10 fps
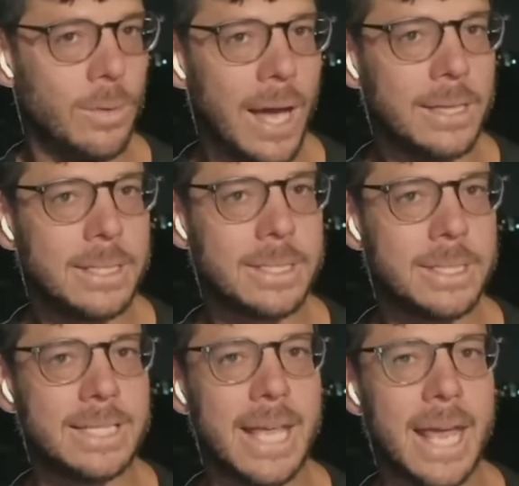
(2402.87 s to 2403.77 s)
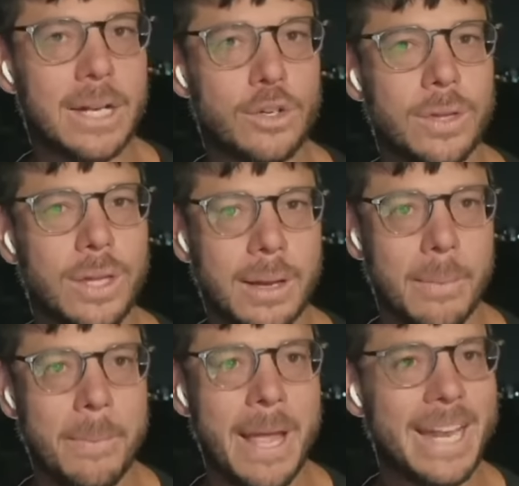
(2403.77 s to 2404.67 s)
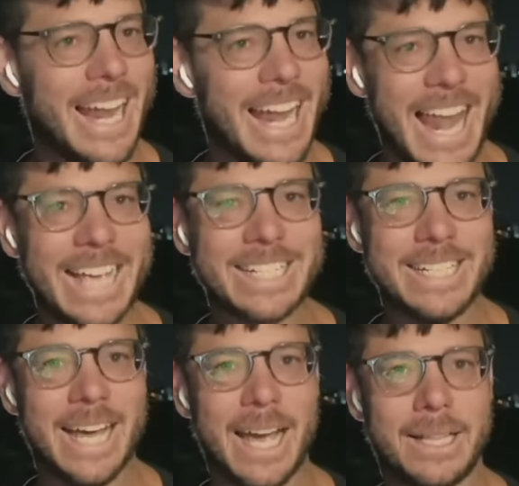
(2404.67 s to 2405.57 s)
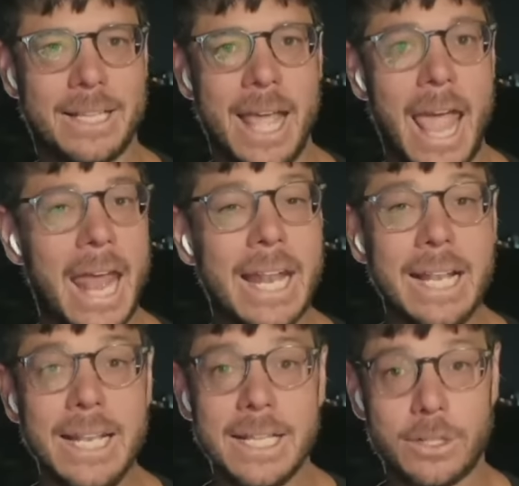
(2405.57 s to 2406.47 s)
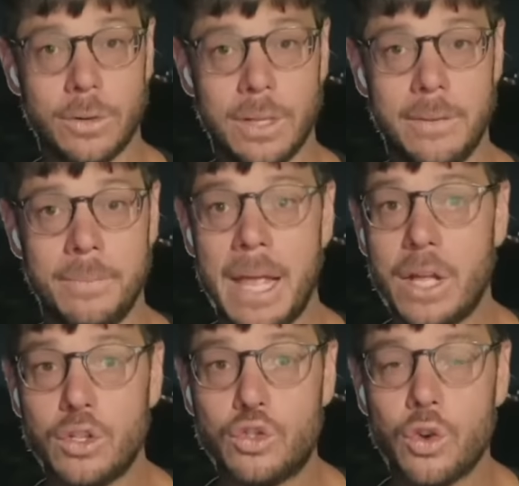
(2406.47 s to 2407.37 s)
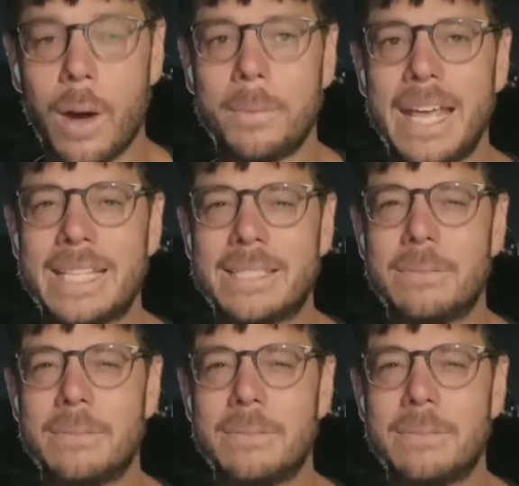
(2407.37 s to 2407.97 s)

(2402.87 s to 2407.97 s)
the United States entered the campaign last night and literally dropped